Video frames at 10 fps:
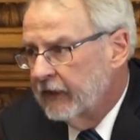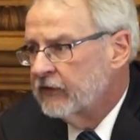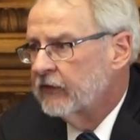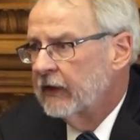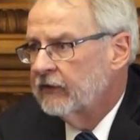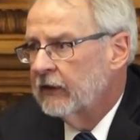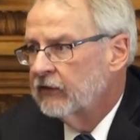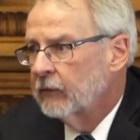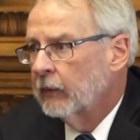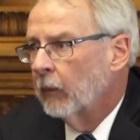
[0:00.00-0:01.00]

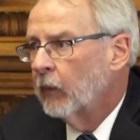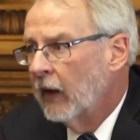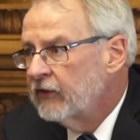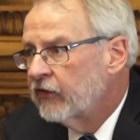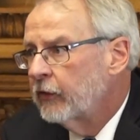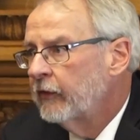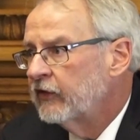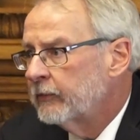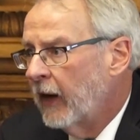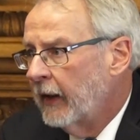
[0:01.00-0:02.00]
It's what runs through
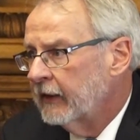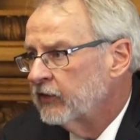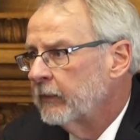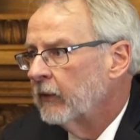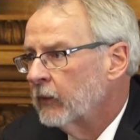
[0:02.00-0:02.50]
these bodies, but